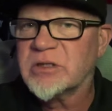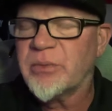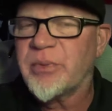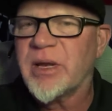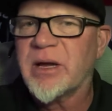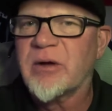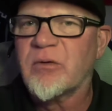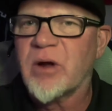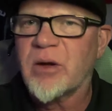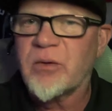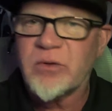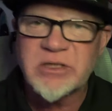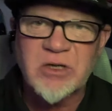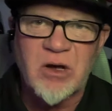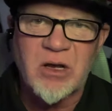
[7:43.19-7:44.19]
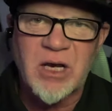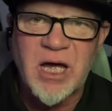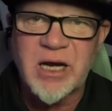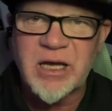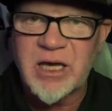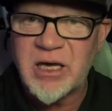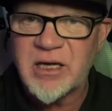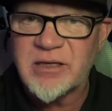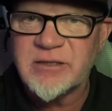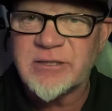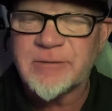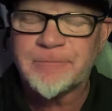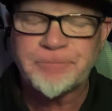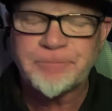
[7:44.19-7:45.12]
to play, right? We saw a lot of kids